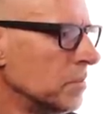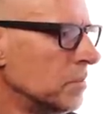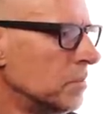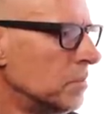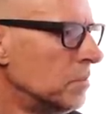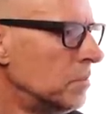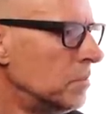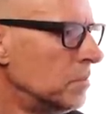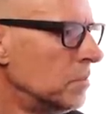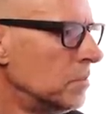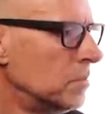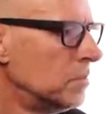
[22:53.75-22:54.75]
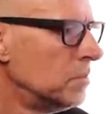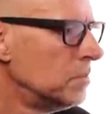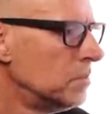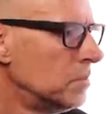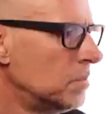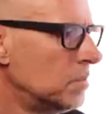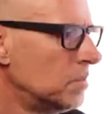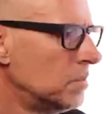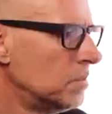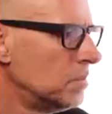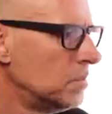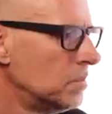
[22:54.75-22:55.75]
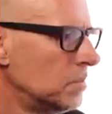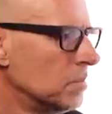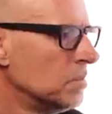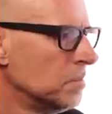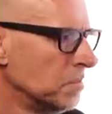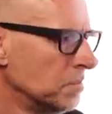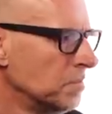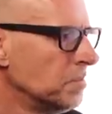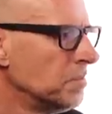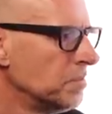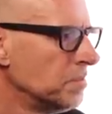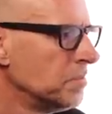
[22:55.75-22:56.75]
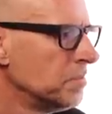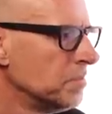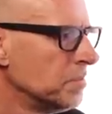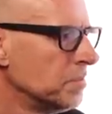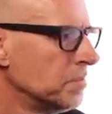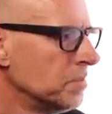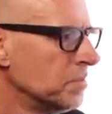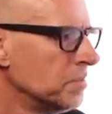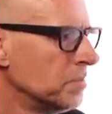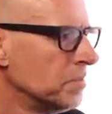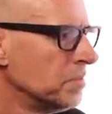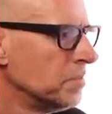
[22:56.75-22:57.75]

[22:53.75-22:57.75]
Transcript: (not speaking)